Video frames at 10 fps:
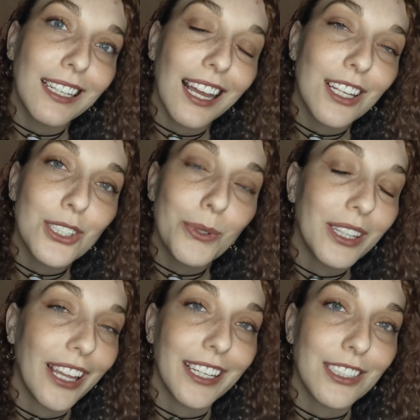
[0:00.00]
as you would like
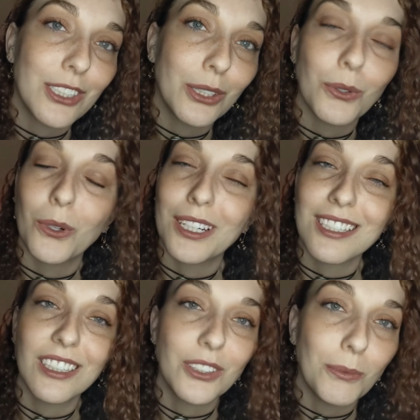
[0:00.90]
it to, or as
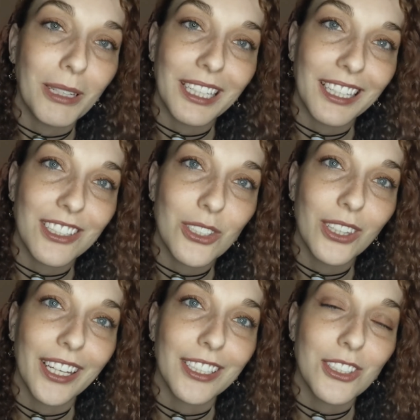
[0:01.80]
little meaning as you'd like
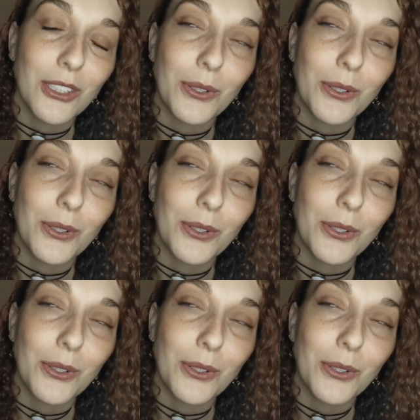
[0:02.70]
it to,